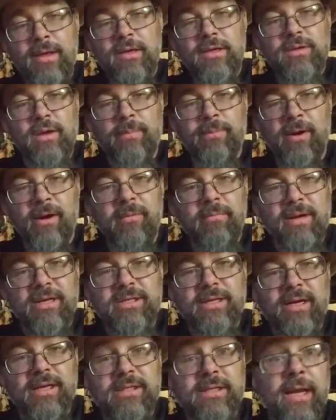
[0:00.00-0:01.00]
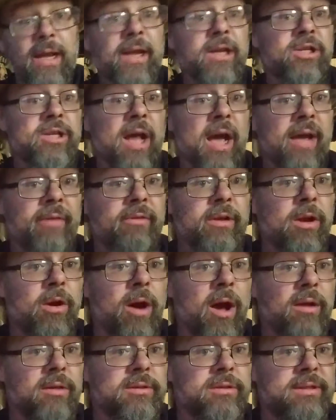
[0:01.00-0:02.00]
So I pretty much did a stage dive to
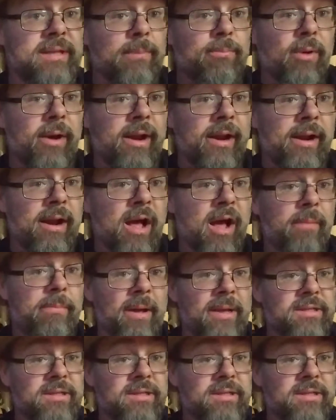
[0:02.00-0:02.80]
go out and separate it up.